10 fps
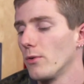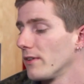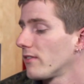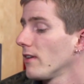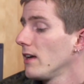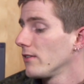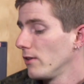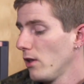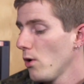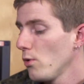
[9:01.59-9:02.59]
So it's
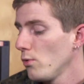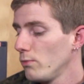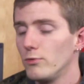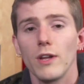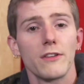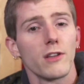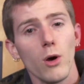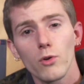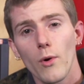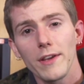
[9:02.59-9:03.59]
low
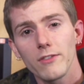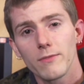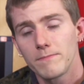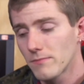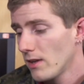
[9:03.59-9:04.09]
noise.